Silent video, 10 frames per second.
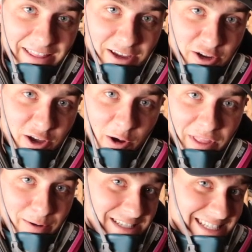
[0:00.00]
And there you go,
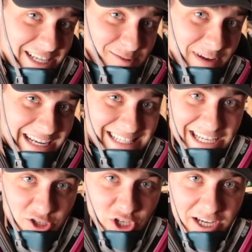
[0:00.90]
that was six minis
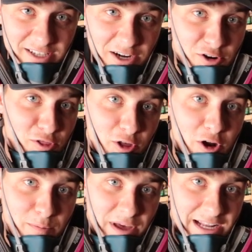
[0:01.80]
in just under
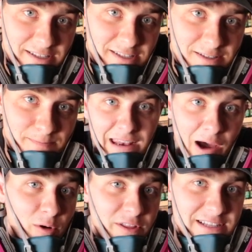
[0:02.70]
30 minutes.
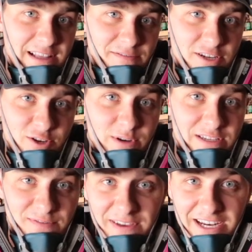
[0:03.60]
Now all that's left to do
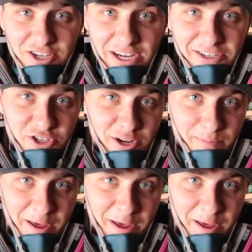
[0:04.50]
is finish and ship